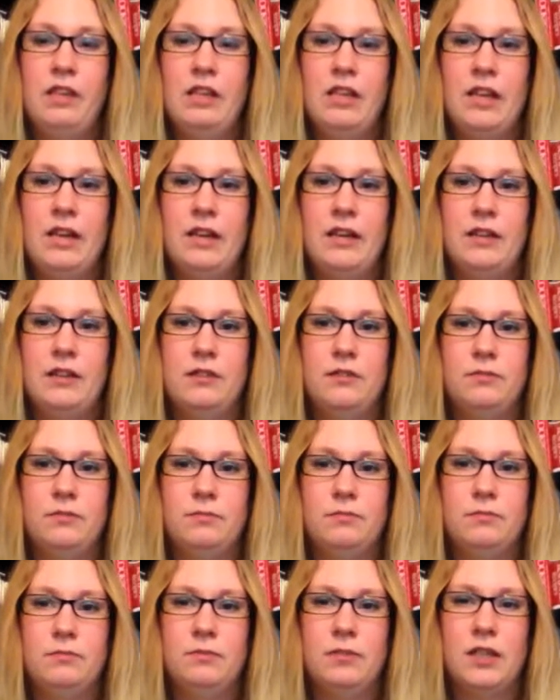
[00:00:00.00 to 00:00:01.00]
Yeah.
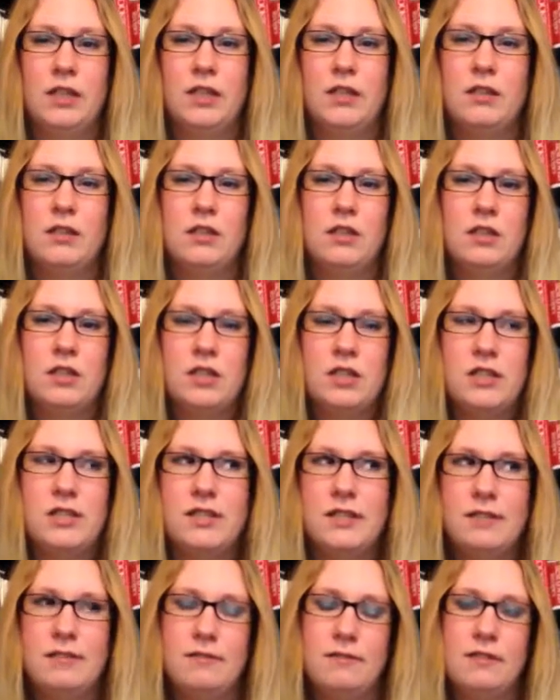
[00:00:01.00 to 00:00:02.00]
Like,
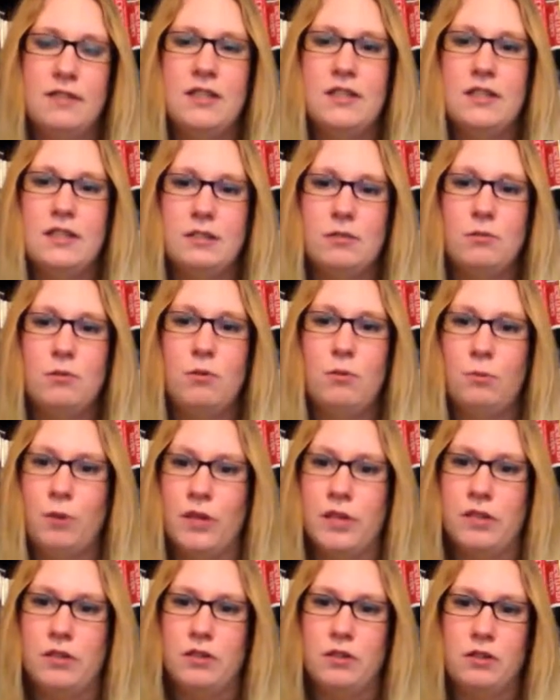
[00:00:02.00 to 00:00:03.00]
it's
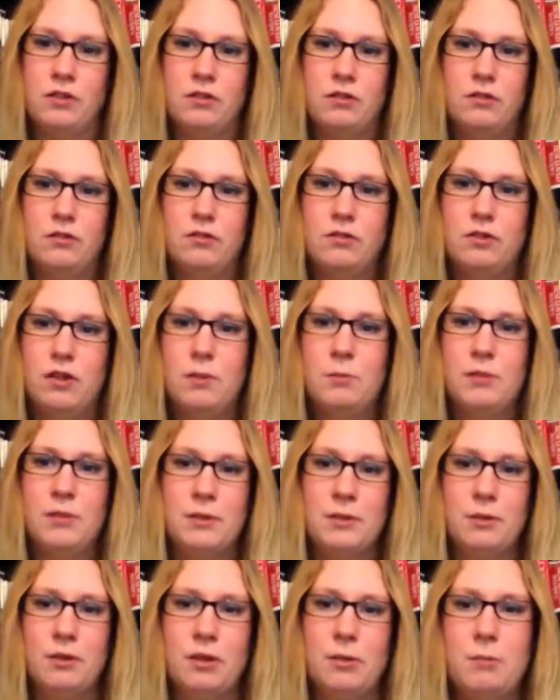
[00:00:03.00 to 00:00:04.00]
winter. I'm
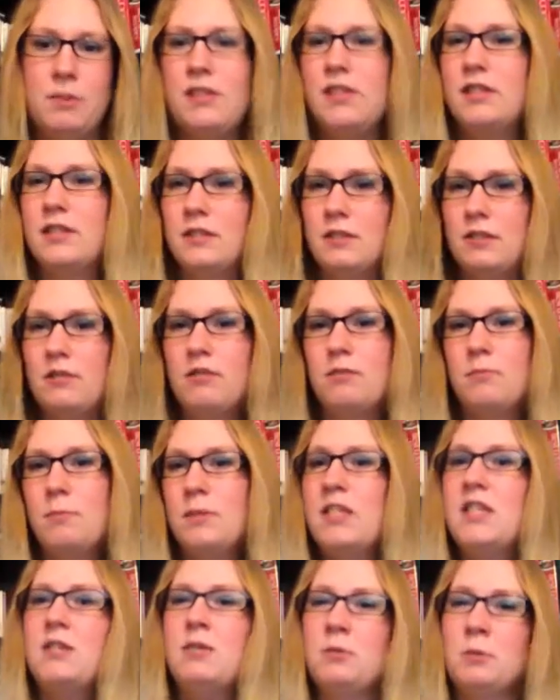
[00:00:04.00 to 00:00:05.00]
sorry.
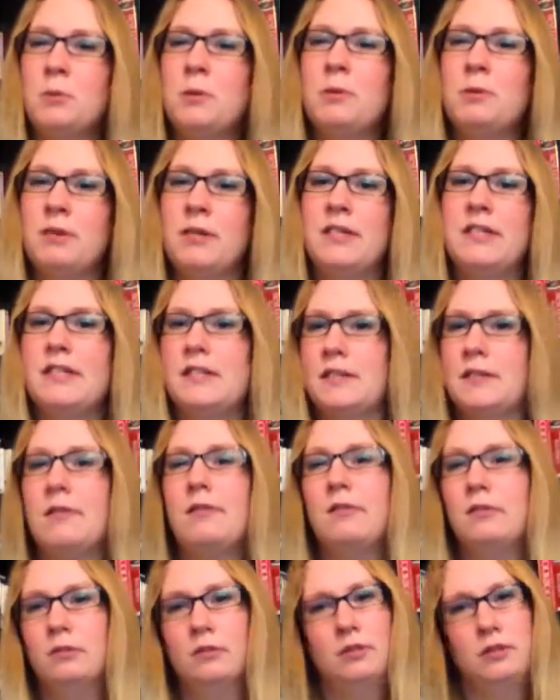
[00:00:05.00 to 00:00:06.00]
But 0 degrees isn't
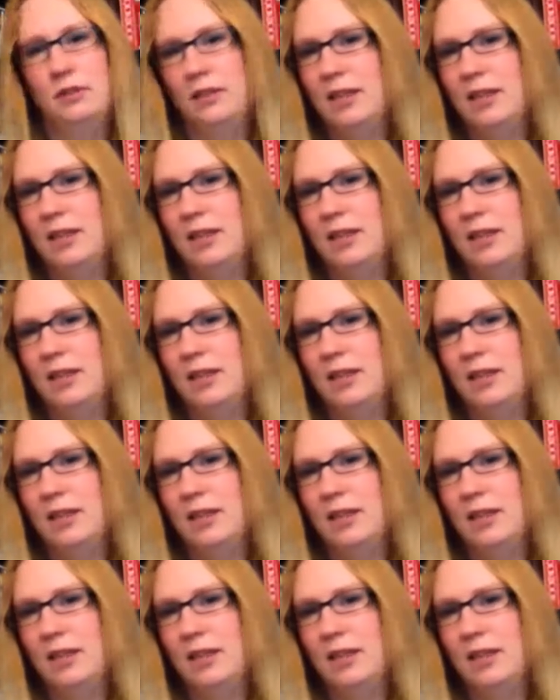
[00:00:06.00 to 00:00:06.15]
cold.